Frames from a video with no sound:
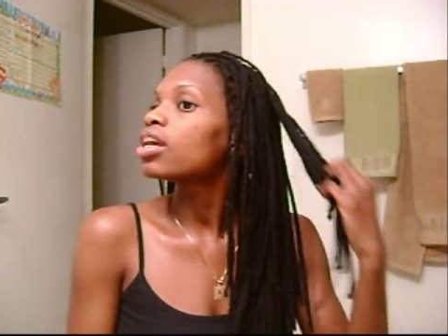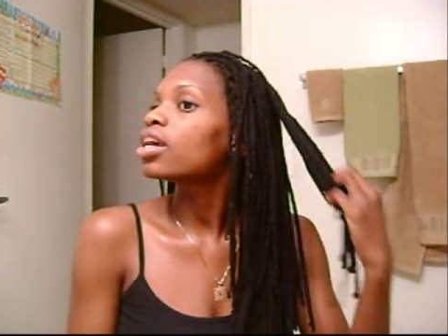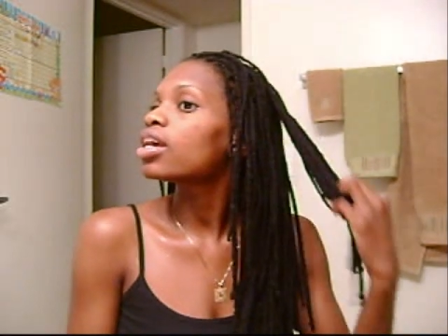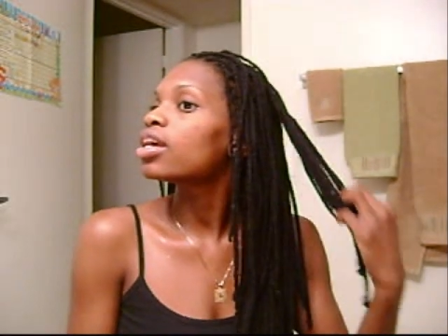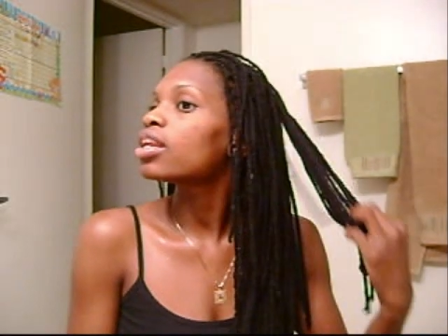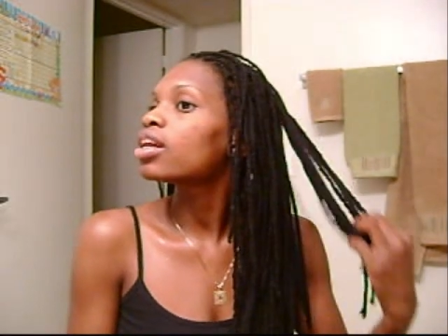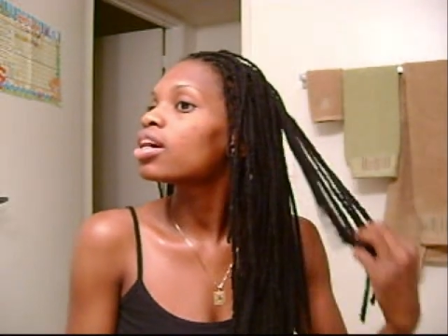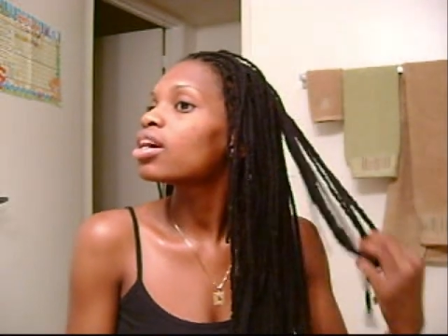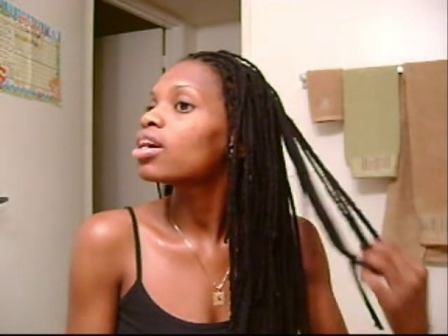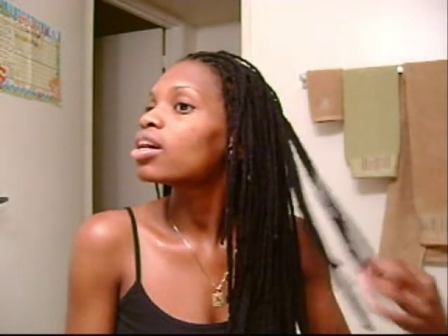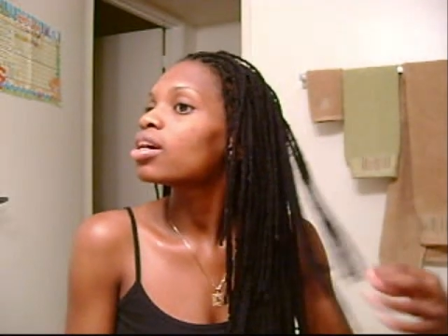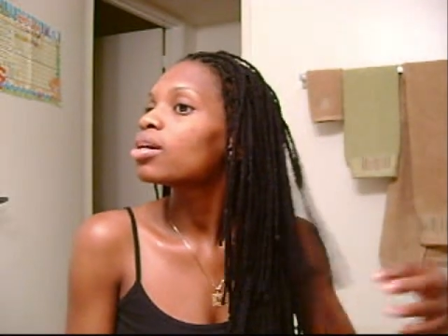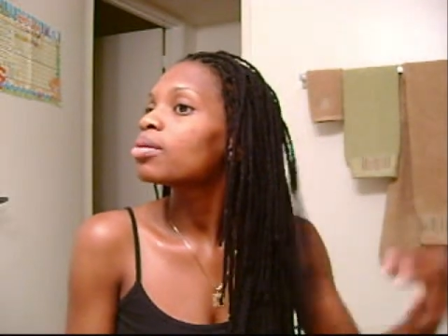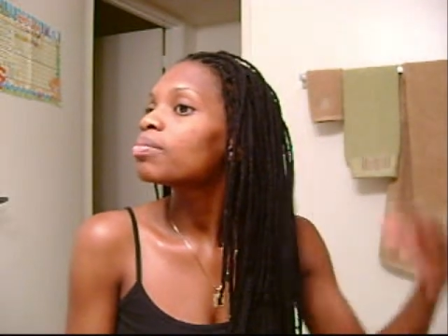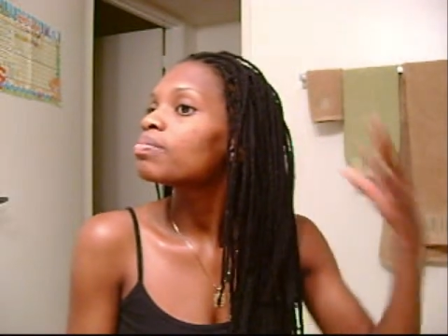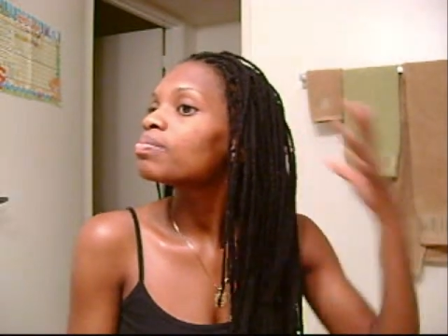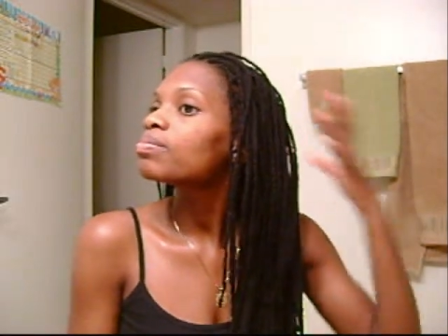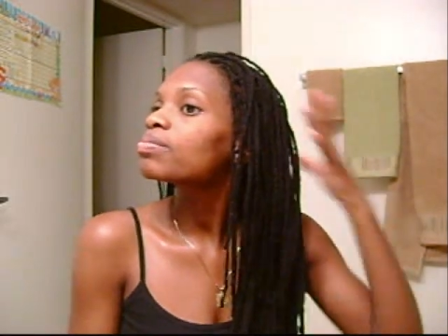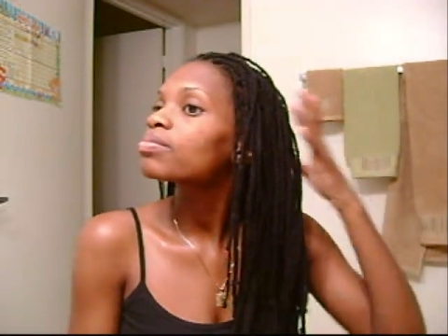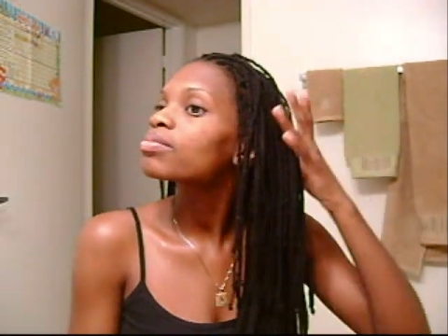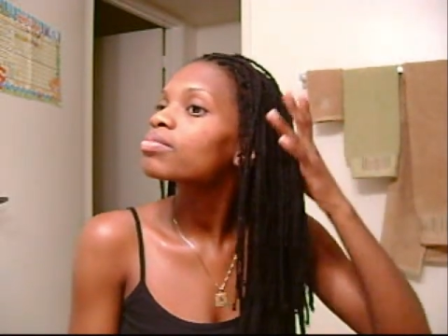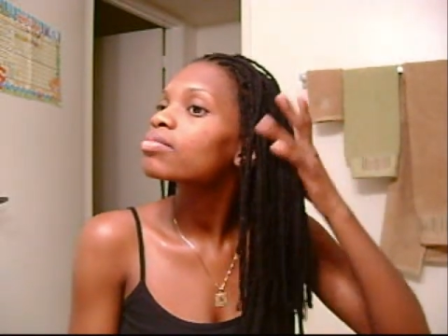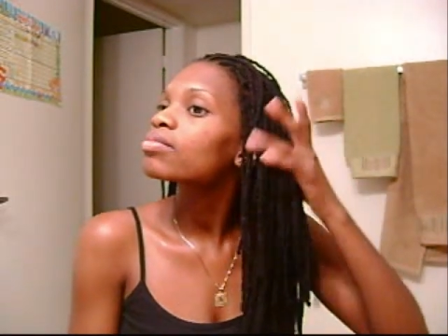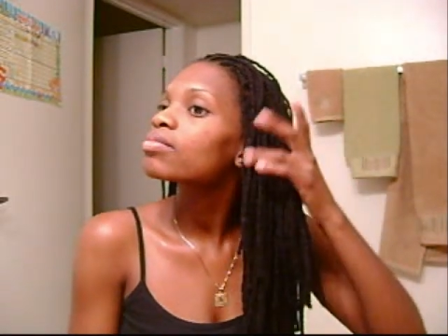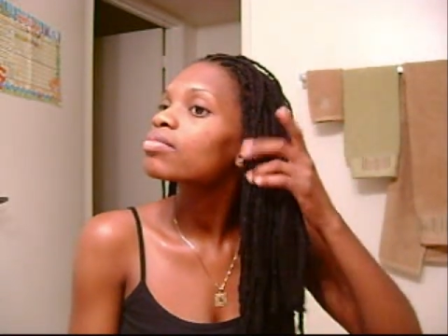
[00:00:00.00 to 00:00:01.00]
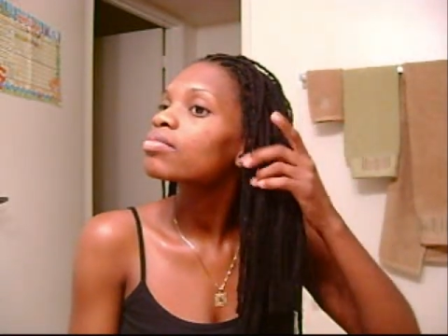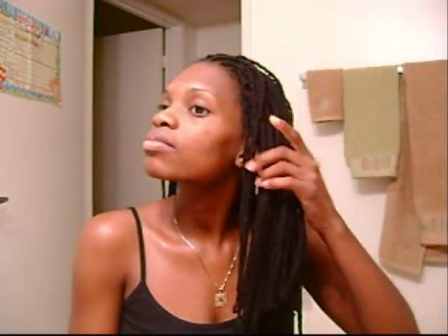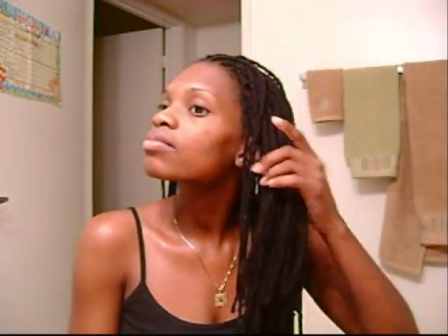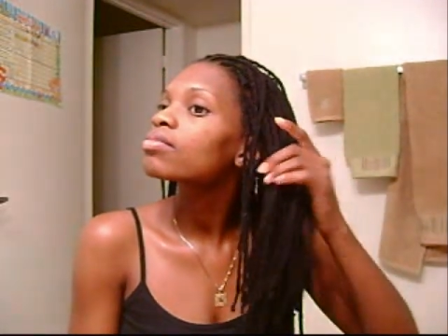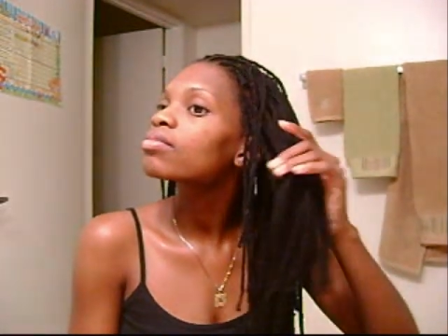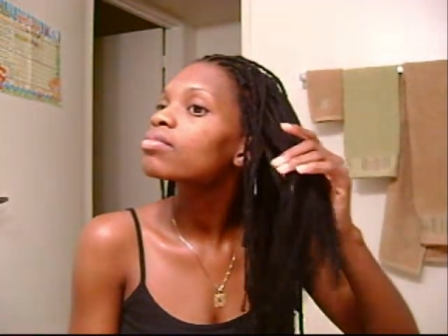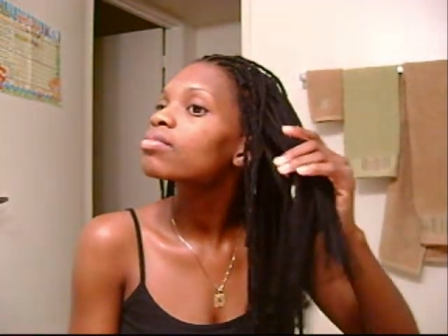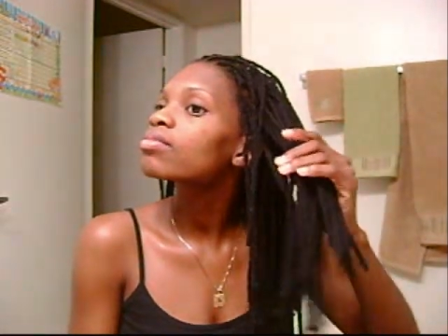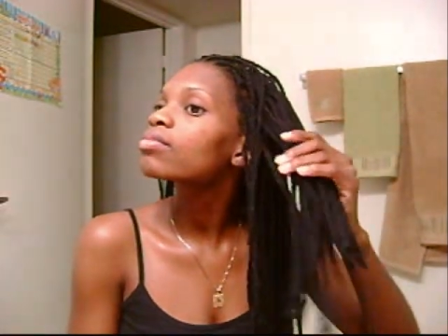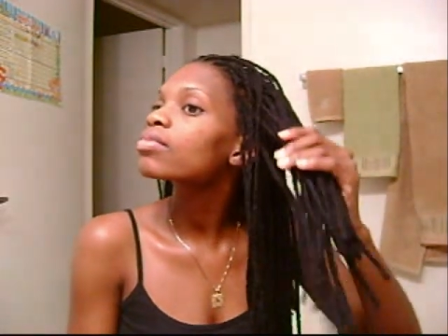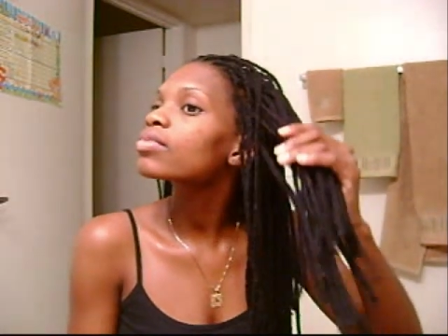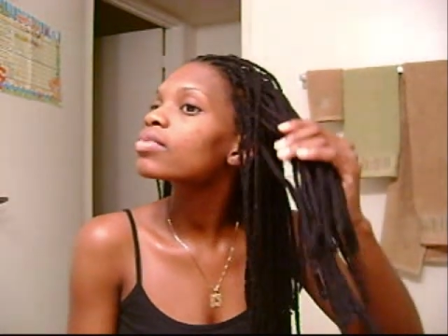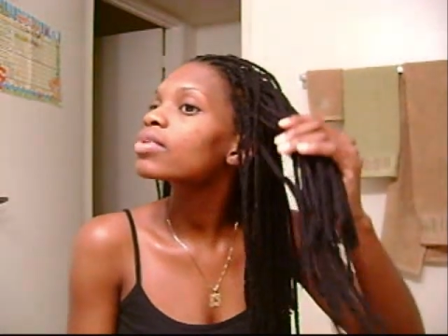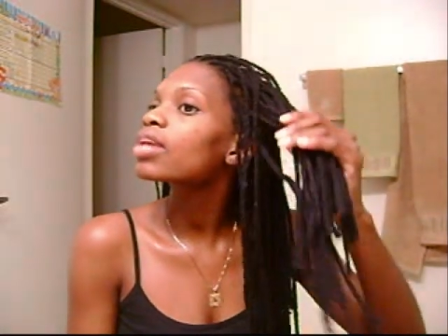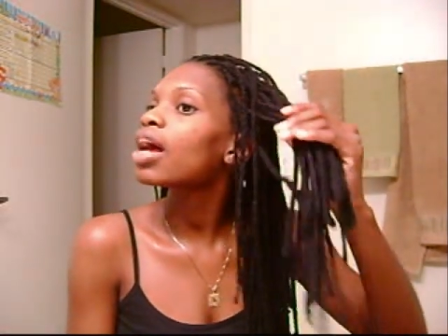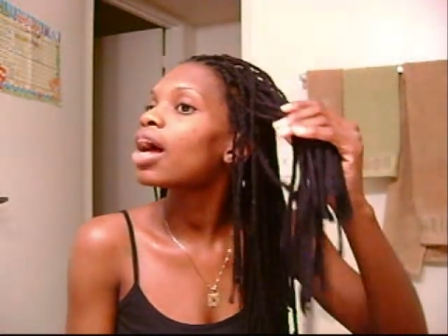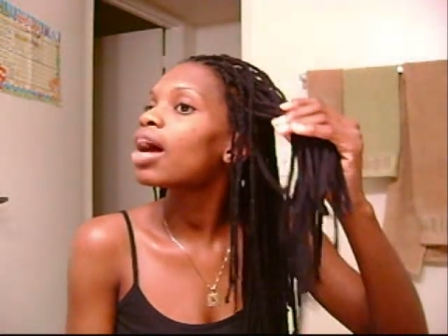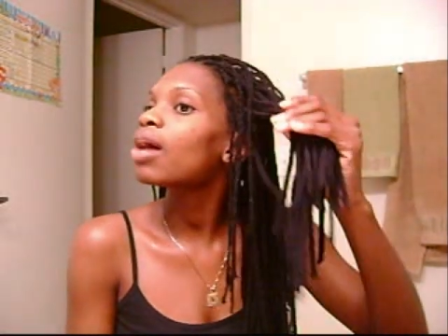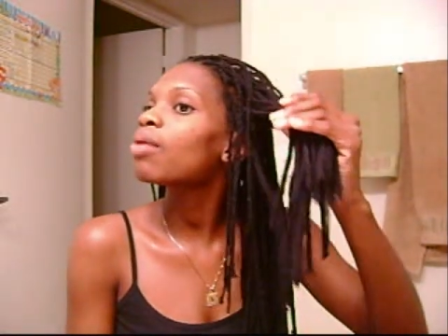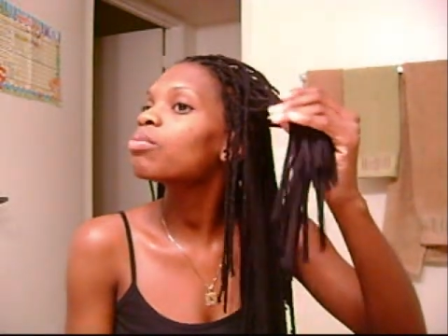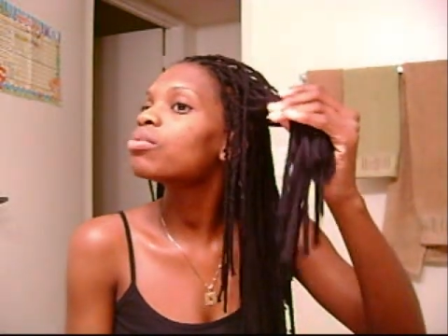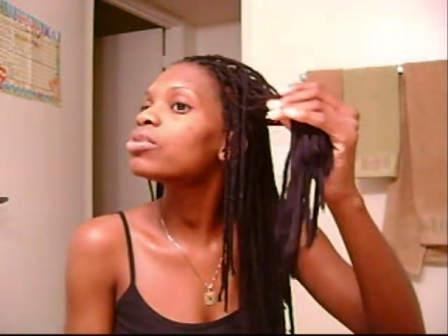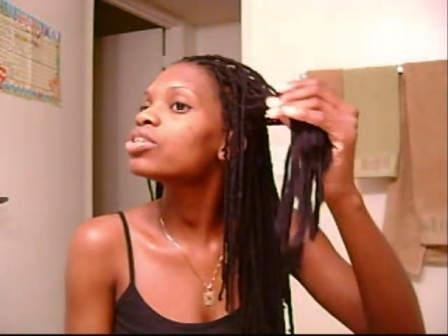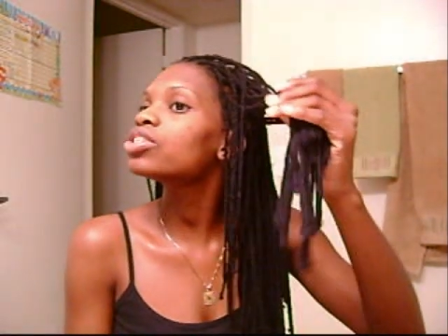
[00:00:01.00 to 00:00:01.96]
And um, I